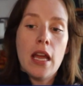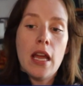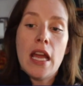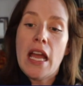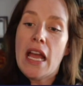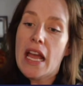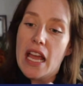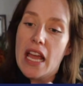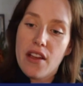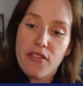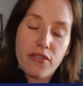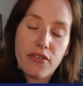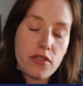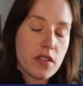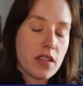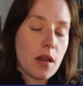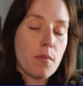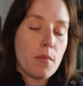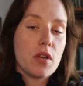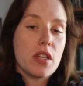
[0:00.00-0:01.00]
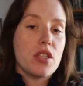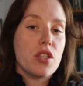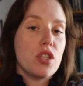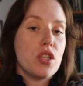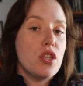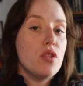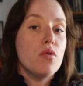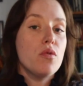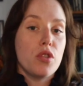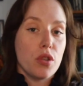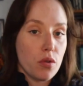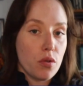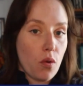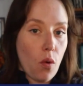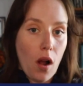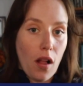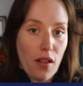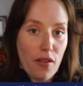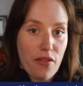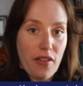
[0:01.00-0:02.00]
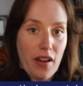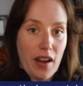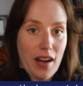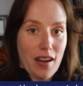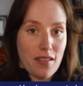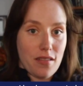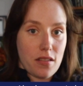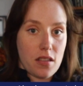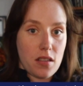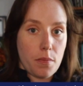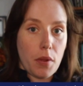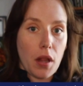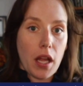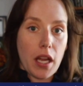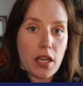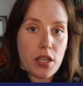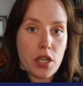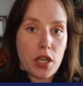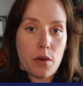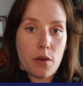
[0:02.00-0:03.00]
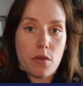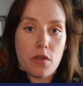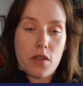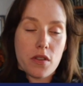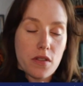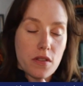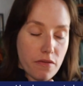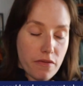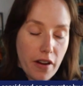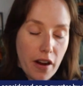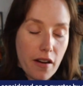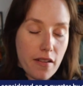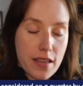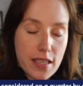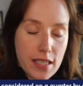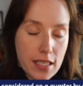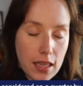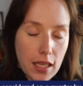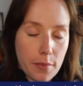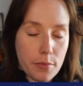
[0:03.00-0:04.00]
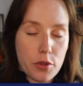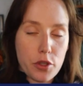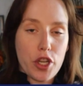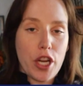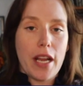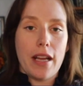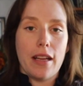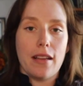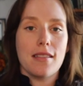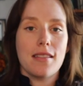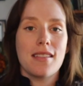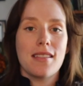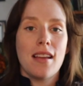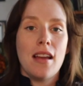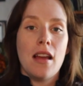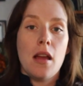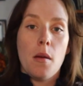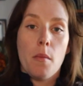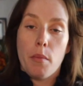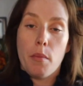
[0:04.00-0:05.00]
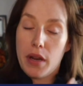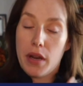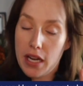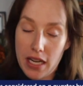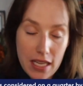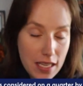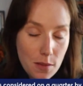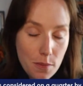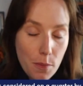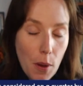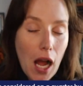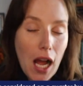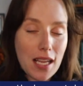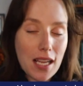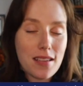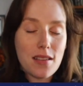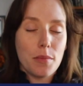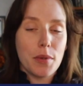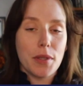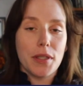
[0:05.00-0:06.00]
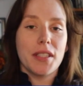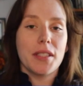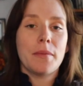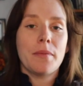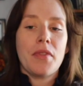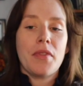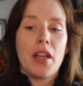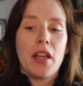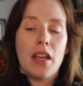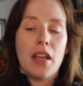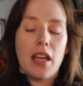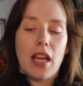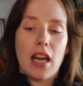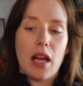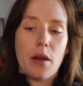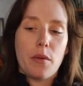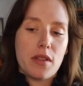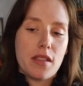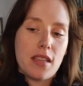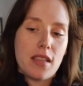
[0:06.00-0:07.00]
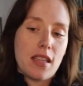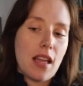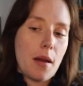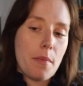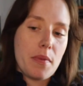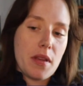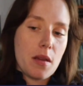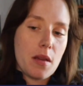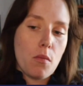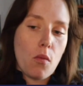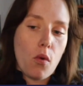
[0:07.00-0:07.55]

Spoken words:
If for some reason you do qualify under supply chain, which is a very slim chance, but it is possible. And I would see that being more